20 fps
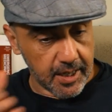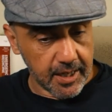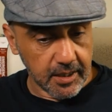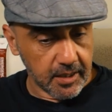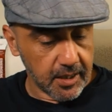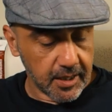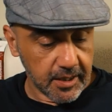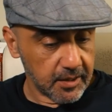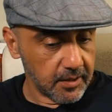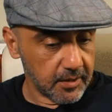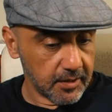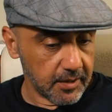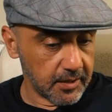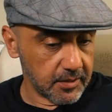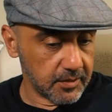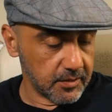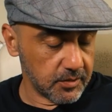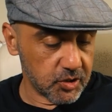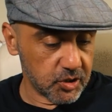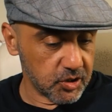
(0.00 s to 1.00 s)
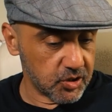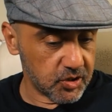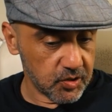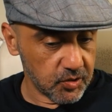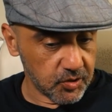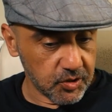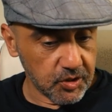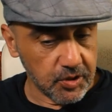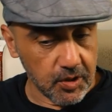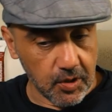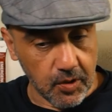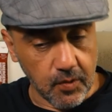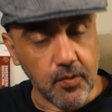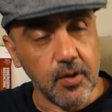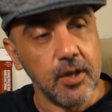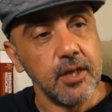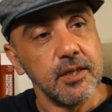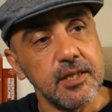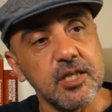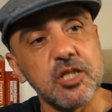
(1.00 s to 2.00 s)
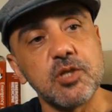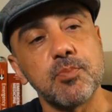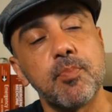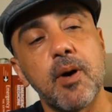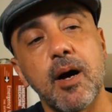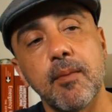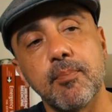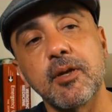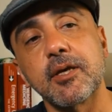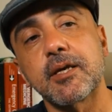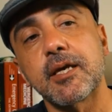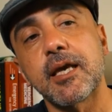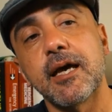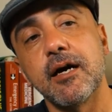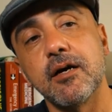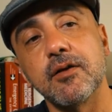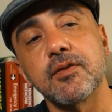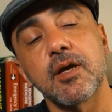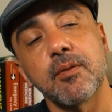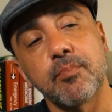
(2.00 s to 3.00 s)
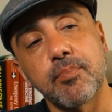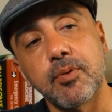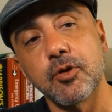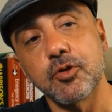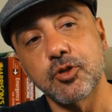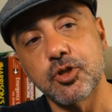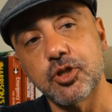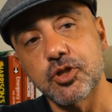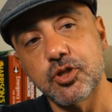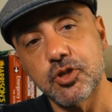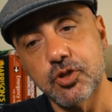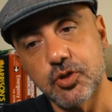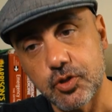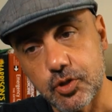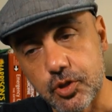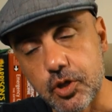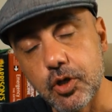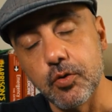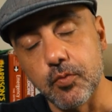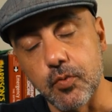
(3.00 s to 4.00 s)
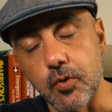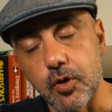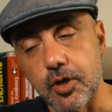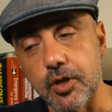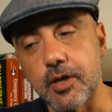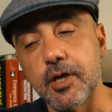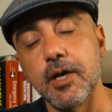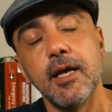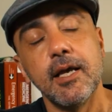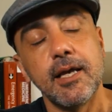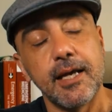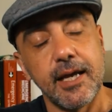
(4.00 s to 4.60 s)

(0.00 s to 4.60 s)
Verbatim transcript: And, and, and just so you know, these public health approaches do work,